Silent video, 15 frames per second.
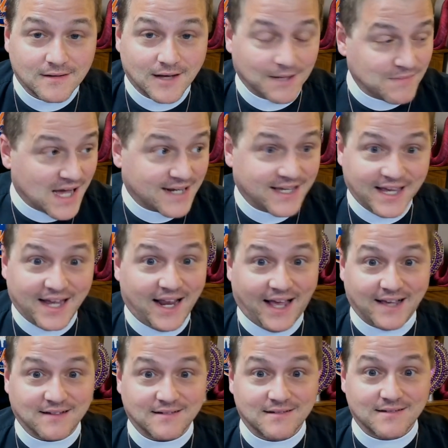I'm not kidding.
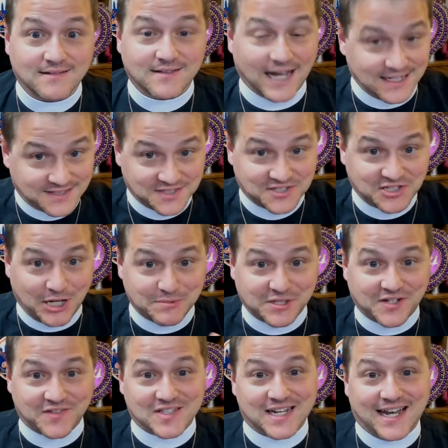That's the subject
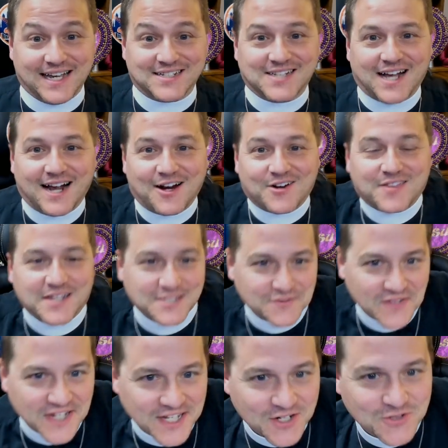of today's Higher Things
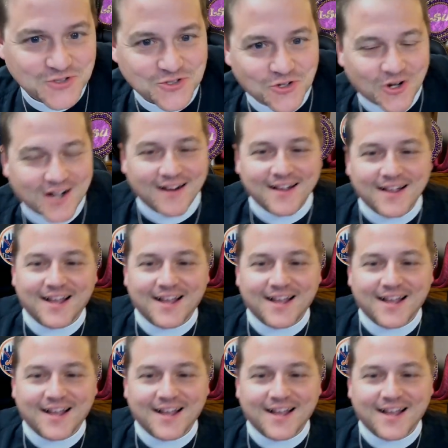video short.